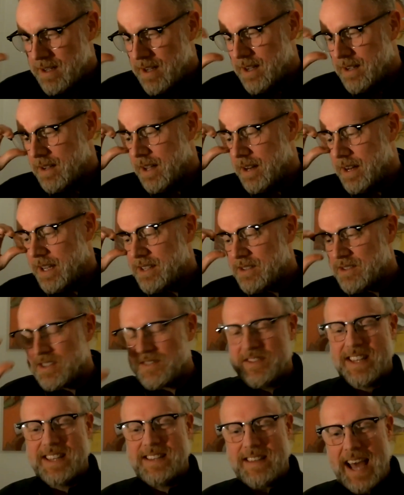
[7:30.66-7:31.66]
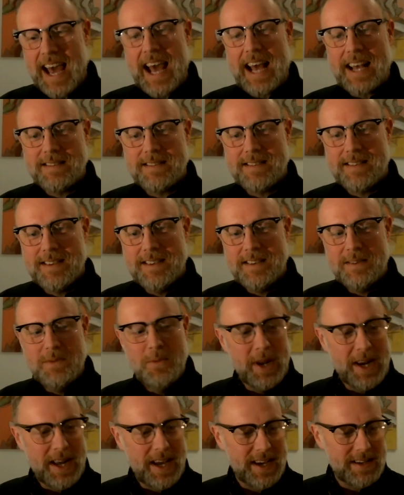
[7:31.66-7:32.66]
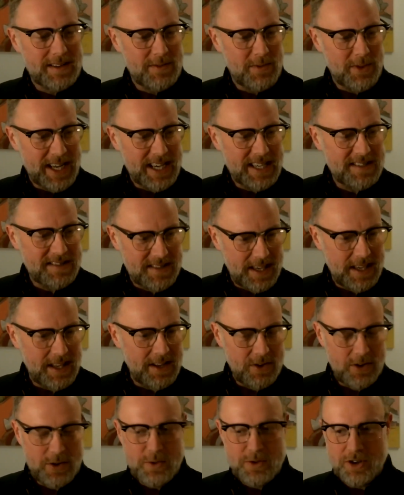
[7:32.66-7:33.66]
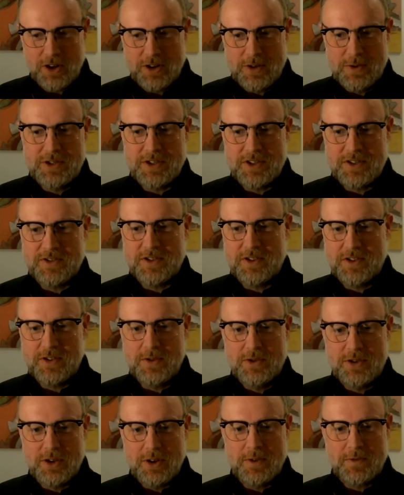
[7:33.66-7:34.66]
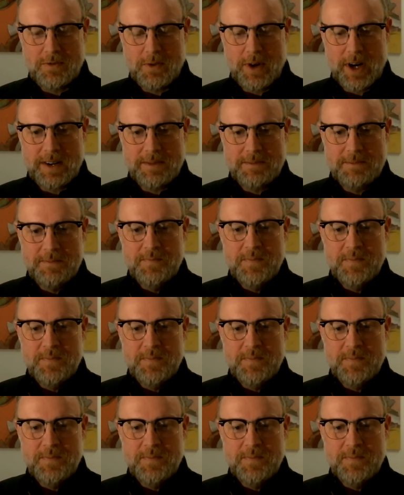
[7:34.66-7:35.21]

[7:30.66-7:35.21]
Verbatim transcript: an interesting task when I when I see new solutions or new software